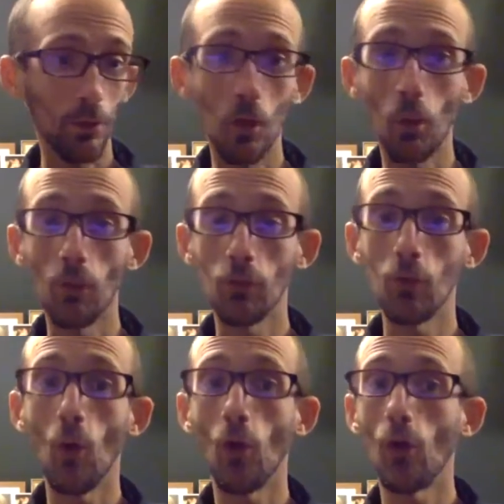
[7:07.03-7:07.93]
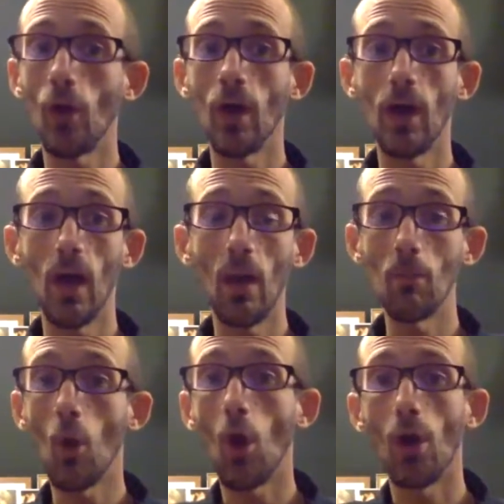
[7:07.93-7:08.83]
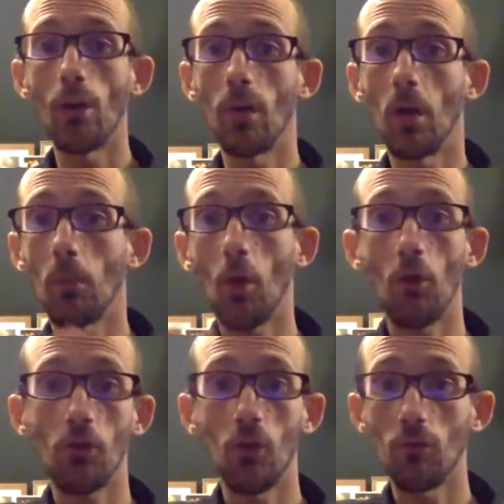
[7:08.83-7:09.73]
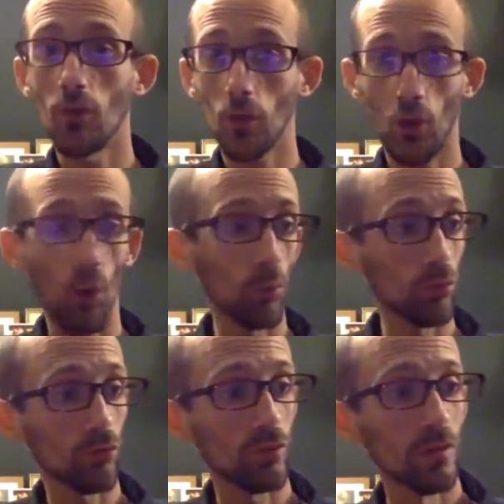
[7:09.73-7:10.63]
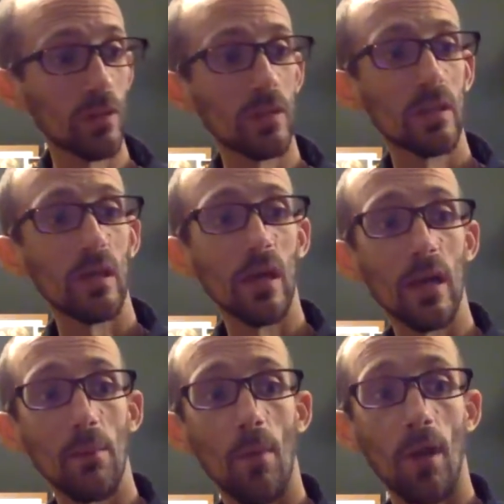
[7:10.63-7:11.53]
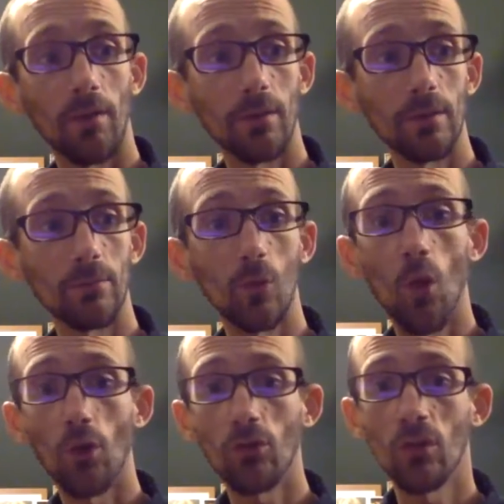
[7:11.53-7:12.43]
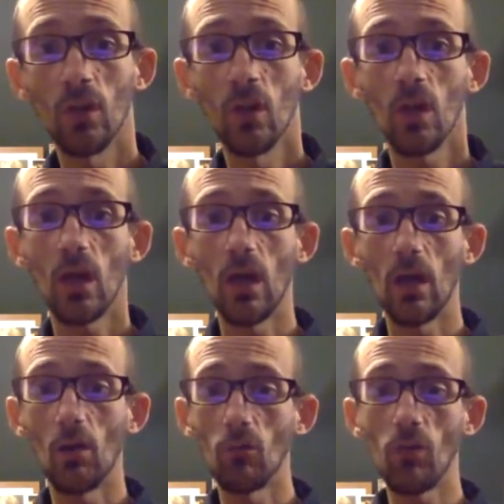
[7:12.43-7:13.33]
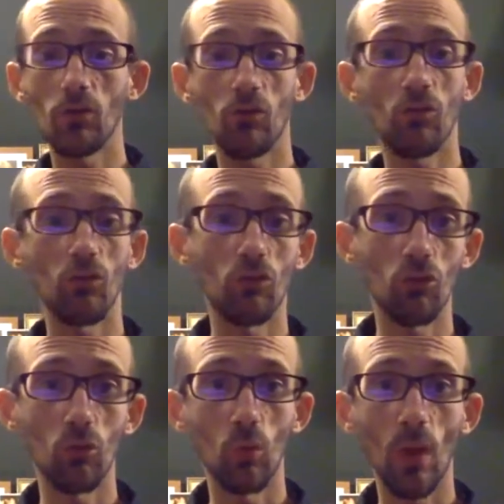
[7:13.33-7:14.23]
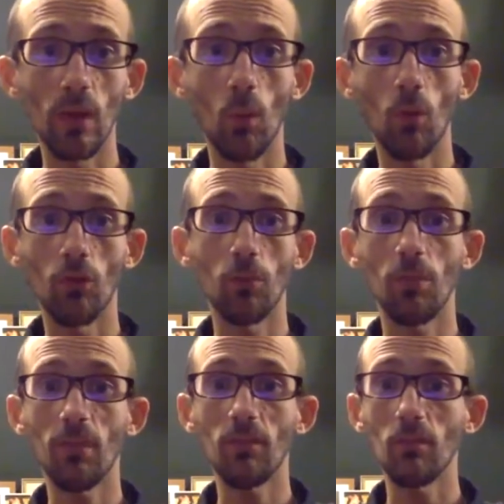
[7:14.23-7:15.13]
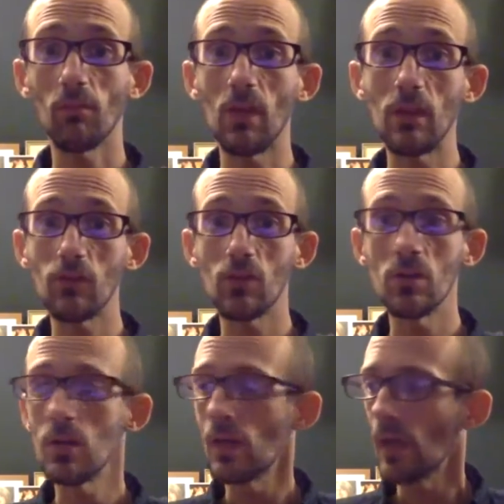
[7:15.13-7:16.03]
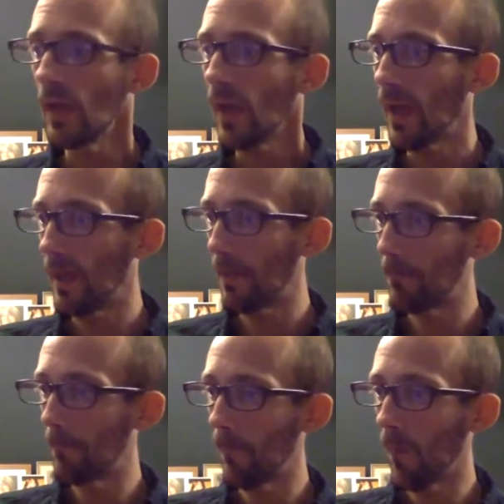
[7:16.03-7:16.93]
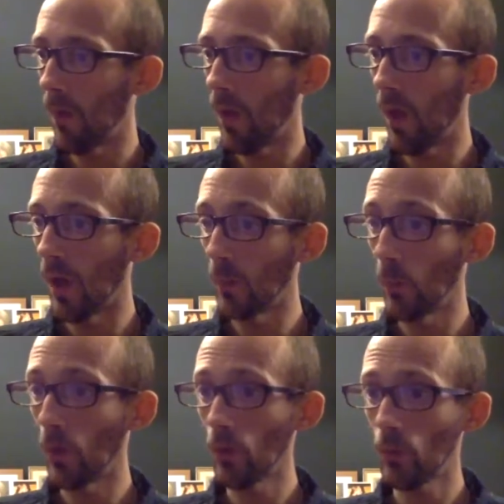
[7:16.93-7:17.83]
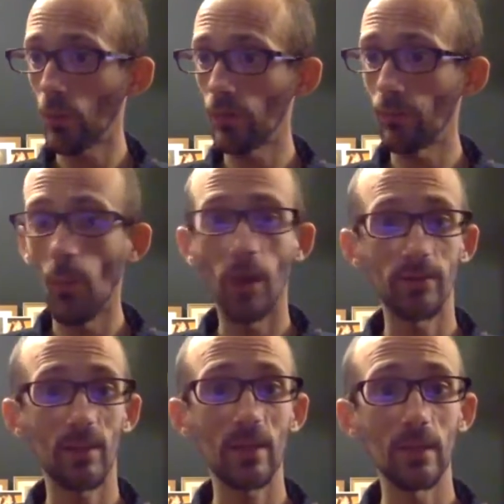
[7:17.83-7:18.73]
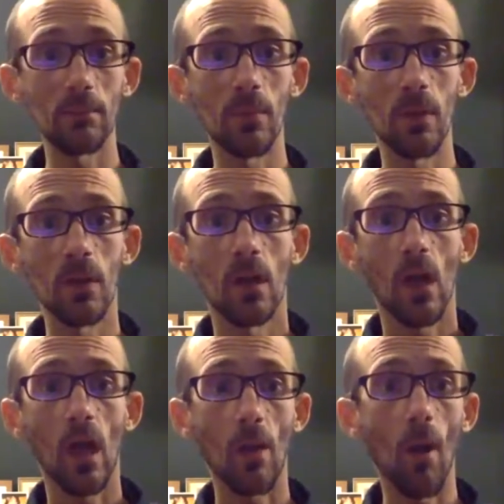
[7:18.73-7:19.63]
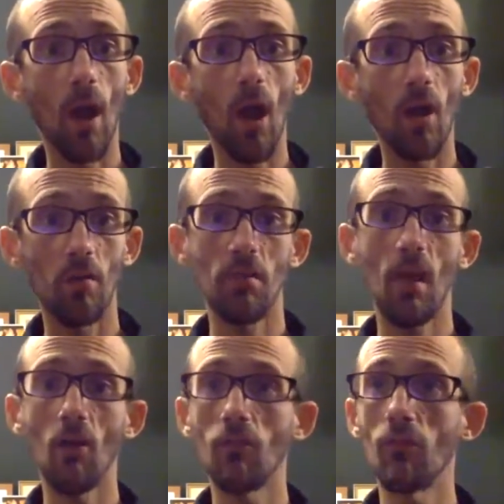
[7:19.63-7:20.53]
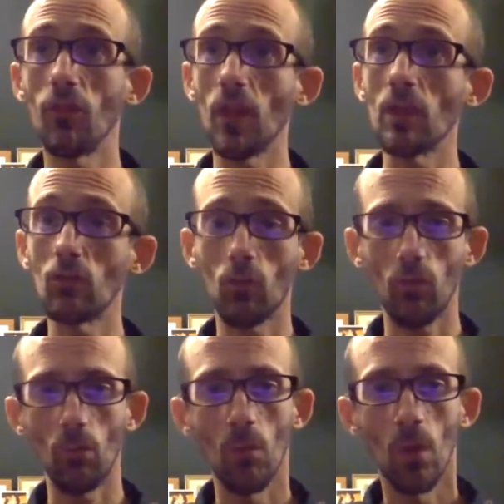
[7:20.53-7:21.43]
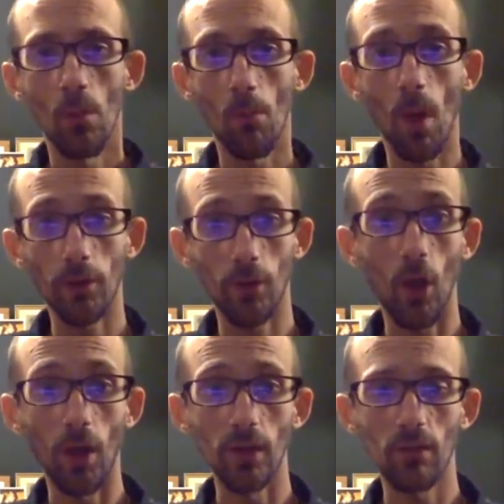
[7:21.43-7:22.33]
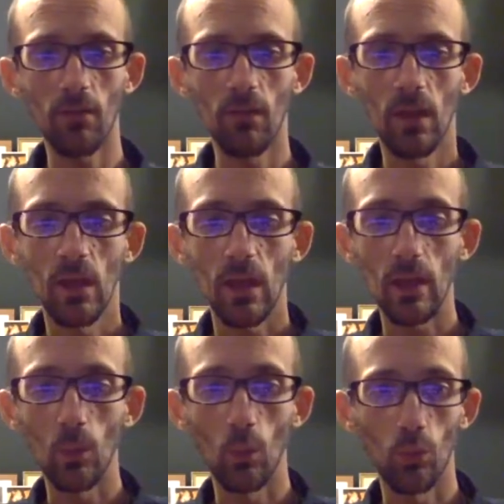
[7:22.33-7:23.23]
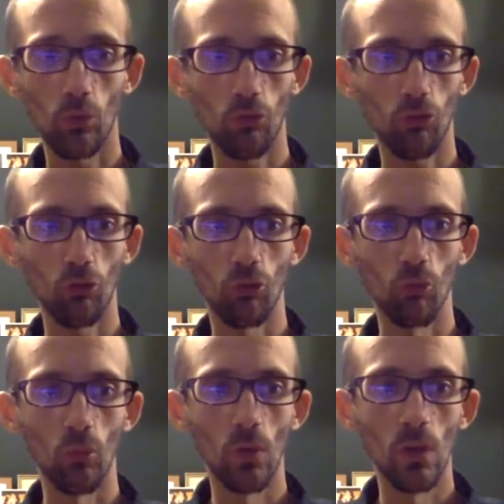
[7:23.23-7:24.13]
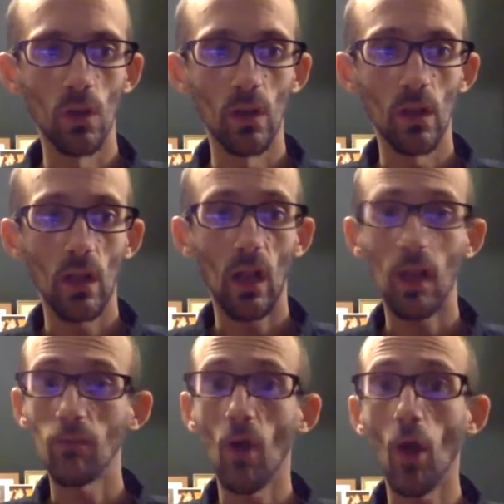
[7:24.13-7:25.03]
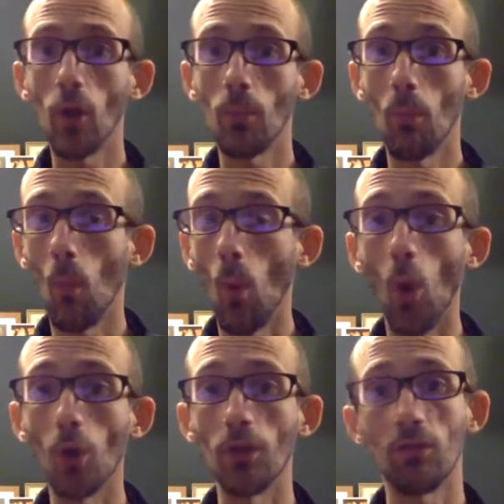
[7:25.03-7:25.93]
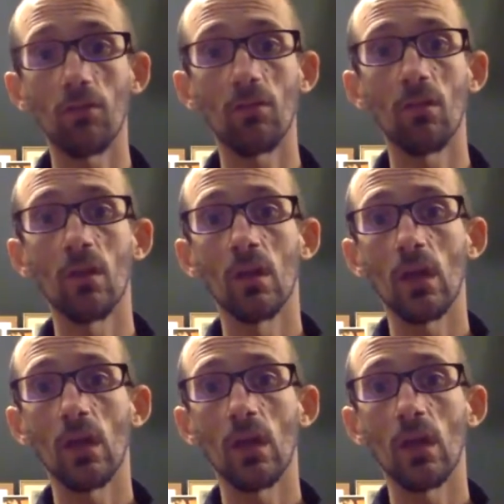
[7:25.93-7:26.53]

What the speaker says: It's not. I'm not a person of an occult. I am not registered to any one specific religion. I work with my team, my higher self, and the angels and my guides in order to live, I hope, a more honest